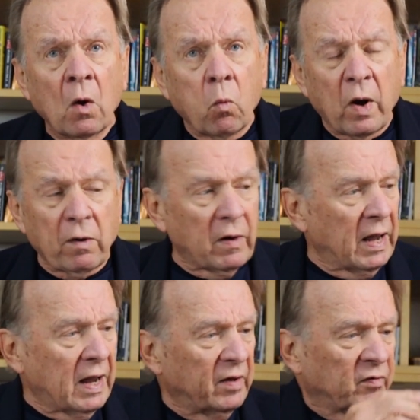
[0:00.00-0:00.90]

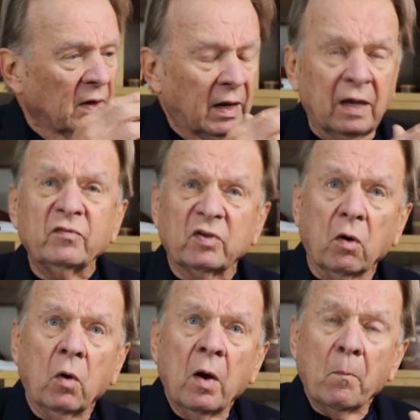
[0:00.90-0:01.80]
Whereas, and
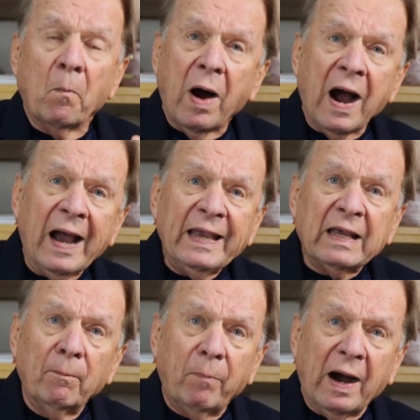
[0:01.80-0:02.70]
so I
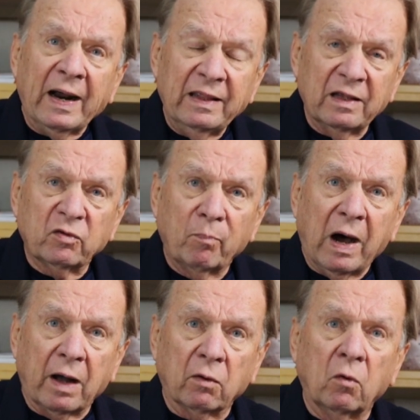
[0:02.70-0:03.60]
can buy this
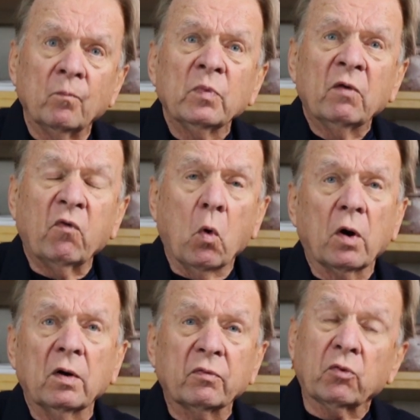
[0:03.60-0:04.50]
bottle
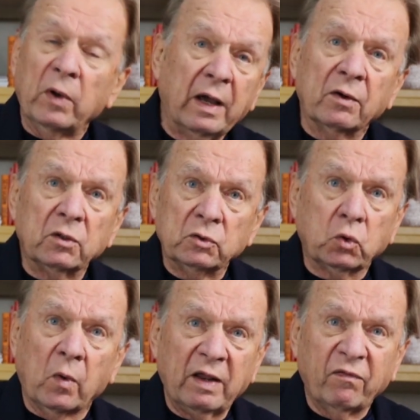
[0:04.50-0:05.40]
for
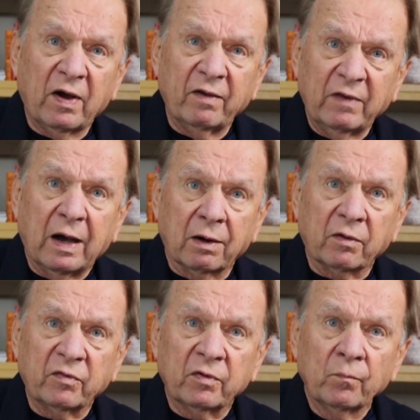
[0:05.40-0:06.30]

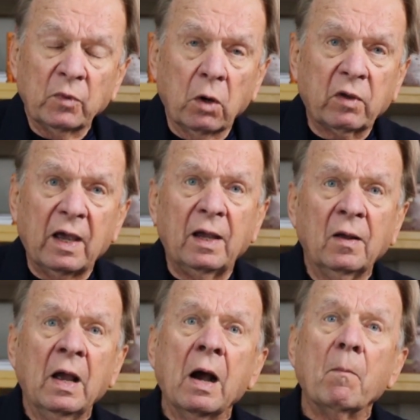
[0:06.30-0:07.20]
$325. Okay.